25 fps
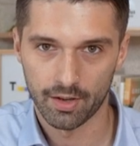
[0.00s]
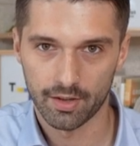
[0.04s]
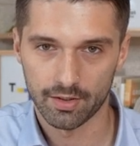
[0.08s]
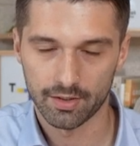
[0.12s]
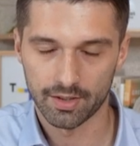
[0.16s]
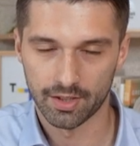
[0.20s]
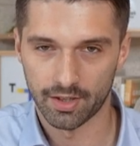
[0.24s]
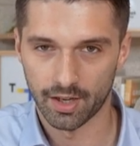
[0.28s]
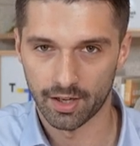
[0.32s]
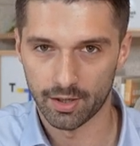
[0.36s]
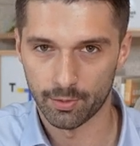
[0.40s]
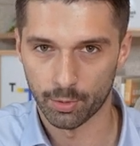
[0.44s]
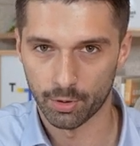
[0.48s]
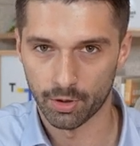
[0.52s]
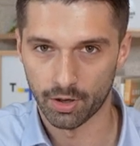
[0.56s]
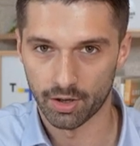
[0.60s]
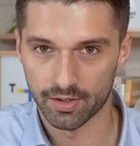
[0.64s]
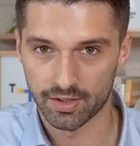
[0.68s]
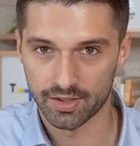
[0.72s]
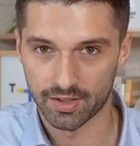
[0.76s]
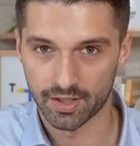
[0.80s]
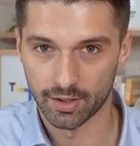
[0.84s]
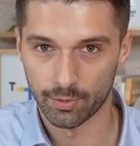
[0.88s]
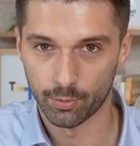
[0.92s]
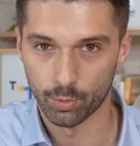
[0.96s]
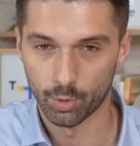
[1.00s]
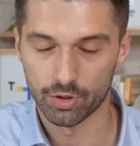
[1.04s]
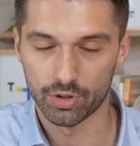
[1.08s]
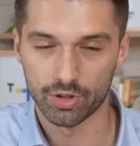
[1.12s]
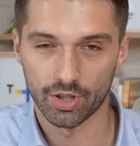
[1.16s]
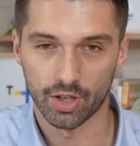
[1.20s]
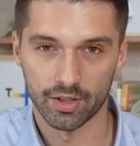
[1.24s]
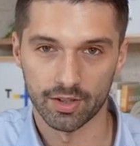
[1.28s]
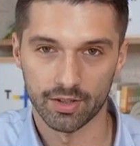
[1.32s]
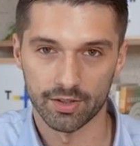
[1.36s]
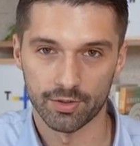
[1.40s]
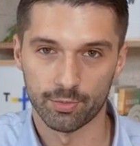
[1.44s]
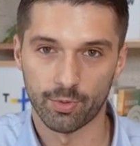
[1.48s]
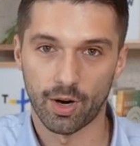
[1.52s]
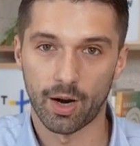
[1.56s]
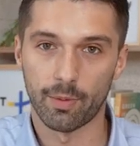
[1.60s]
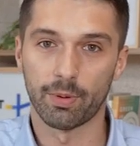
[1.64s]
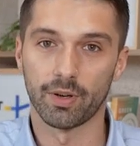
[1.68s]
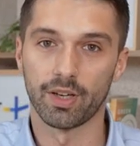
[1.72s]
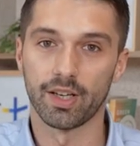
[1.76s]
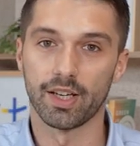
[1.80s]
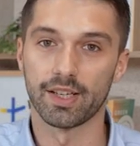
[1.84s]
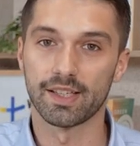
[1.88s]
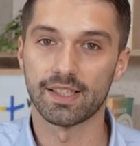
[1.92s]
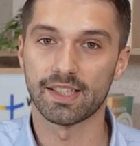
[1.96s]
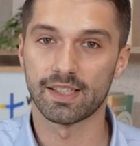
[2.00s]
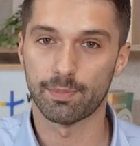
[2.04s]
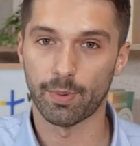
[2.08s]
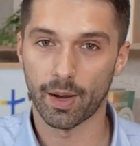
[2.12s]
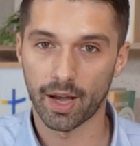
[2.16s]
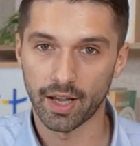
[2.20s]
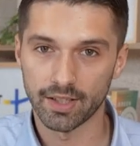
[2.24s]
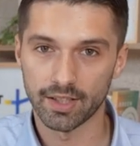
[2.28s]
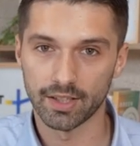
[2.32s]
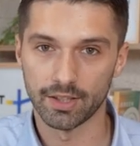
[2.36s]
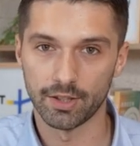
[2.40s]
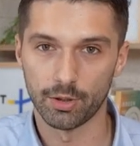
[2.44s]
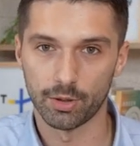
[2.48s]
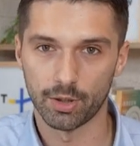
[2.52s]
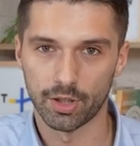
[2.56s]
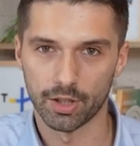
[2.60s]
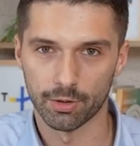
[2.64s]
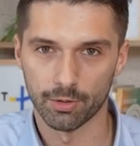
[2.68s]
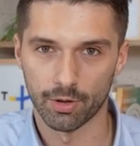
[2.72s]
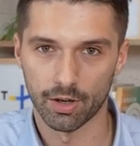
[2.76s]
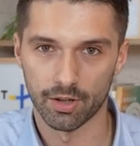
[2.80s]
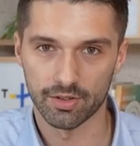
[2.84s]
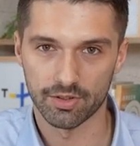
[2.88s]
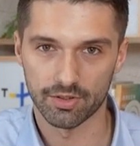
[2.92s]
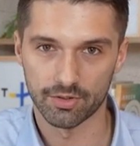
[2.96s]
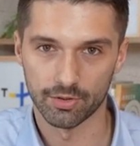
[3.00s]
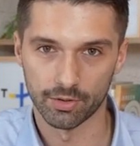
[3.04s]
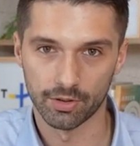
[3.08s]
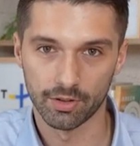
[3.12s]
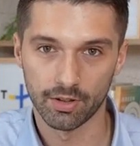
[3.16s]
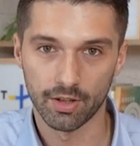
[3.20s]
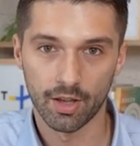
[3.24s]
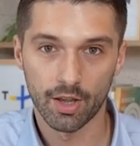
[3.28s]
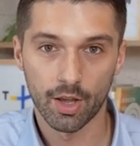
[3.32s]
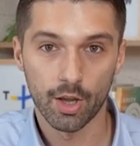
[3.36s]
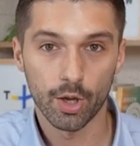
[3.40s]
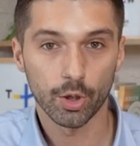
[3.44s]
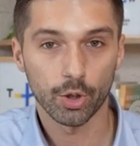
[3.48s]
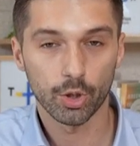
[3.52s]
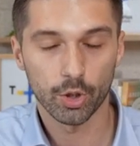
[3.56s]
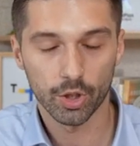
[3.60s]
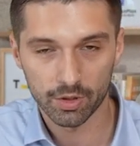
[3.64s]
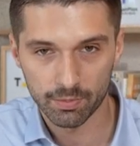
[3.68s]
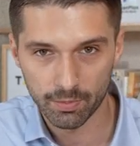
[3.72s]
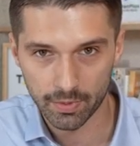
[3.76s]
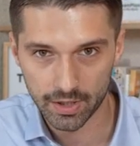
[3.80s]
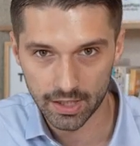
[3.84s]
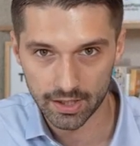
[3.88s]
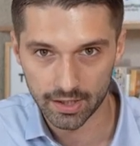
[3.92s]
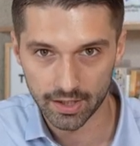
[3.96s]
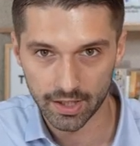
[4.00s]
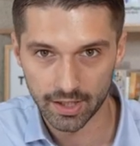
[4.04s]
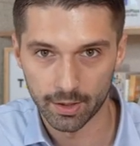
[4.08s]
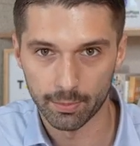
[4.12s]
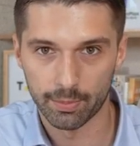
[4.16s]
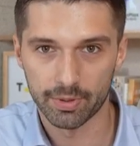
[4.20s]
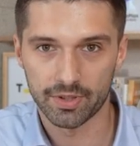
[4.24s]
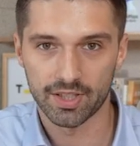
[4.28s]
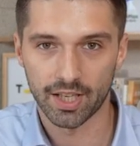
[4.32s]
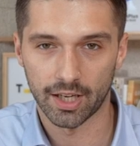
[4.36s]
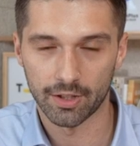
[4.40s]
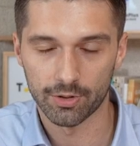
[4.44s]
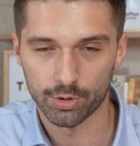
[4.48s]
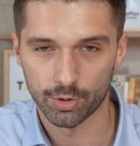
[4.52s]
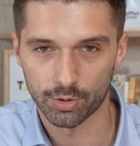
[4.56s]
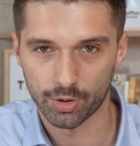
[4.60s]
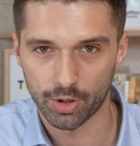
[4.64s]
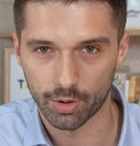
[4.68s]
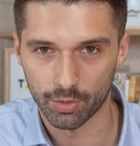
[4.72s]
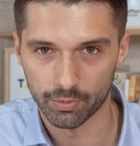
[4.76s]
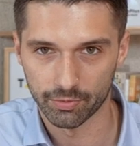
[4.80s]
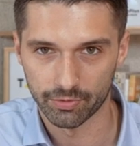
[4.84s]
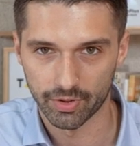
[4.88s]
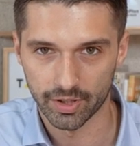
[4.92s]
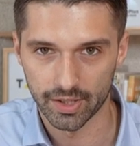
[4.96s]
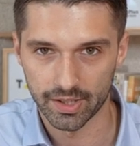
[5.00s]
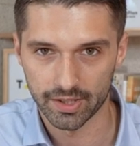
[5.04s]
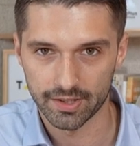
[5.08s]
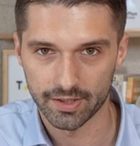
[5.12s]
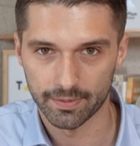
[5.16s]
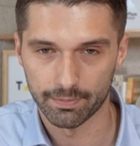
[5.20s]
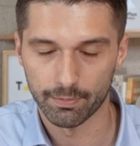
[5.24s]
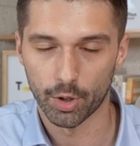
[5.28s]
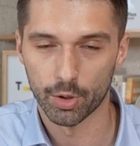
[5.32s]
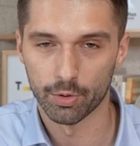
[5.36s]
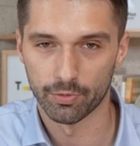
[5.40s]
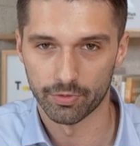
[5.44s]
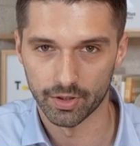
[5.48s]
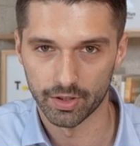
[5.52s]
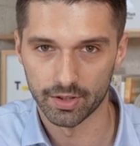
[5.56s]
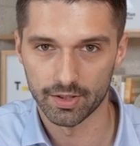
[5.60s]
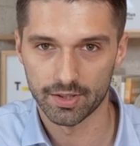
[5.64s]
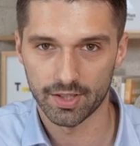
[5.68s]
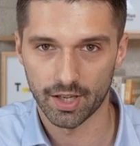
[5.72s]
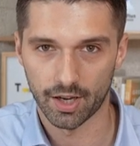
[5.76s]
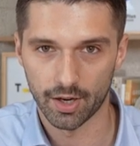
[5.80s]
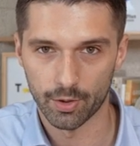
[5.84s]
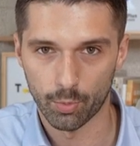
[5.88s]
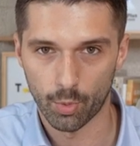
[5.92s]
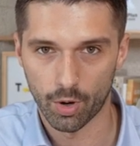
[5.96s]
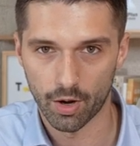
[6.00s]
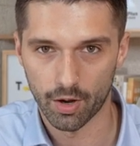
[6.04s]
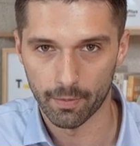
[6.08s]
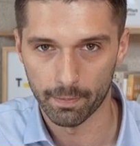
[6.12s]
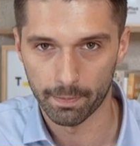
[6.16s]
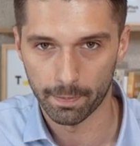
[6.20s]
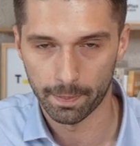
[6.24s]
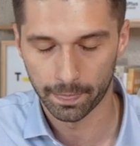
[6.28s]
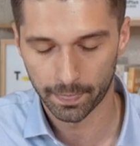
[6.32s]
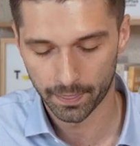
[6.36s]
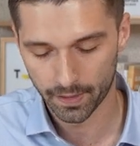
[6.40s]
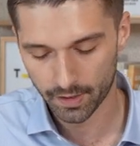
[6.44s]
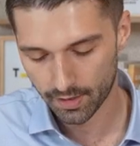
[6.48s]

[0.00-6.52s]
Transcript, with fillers: Today we're asking what China's rapidly expanding nuclear arsenal could mean in a potential conflict over Taiwan.